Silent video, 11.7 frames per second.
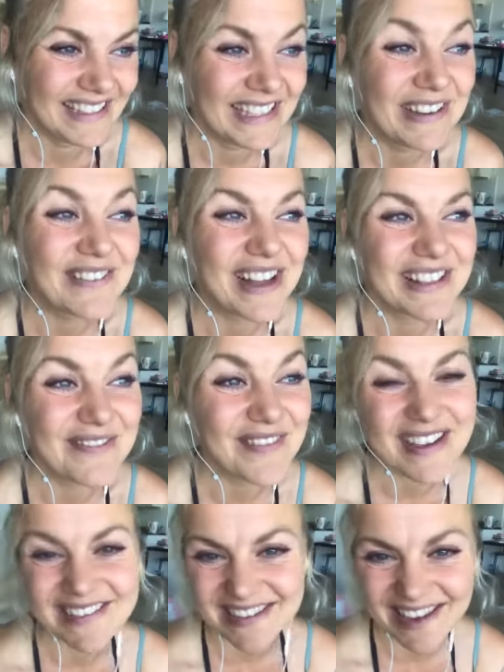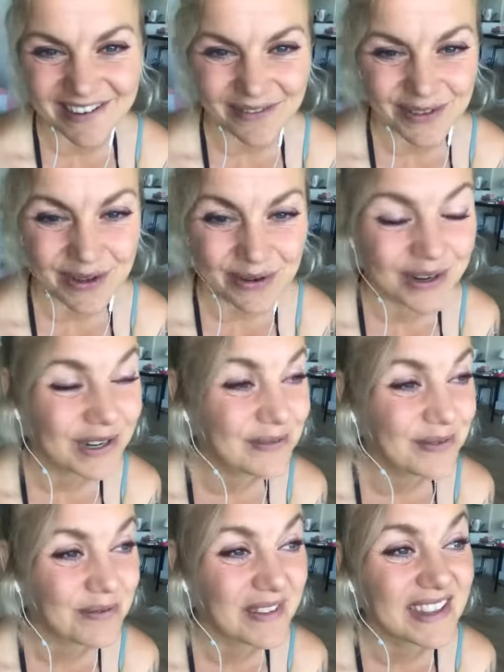while the backside of the coin
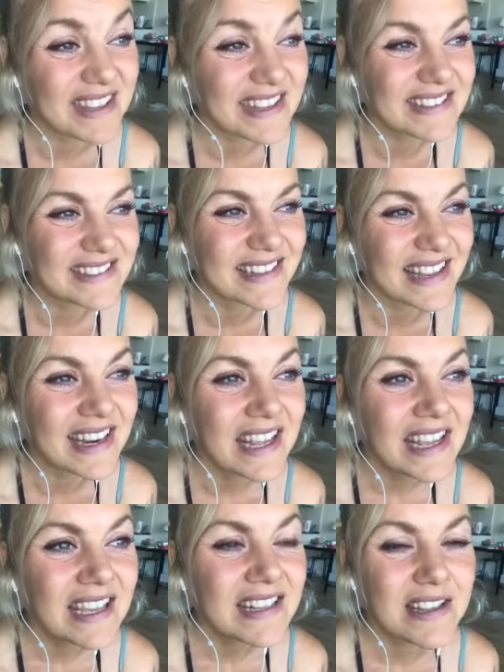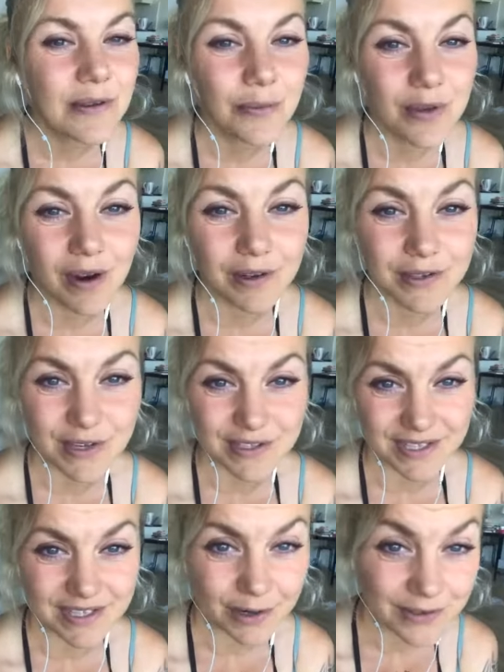for many is that then we are
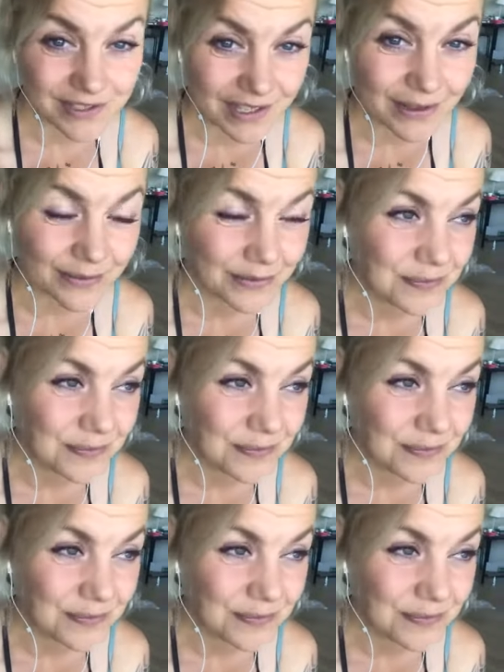judging ourselves.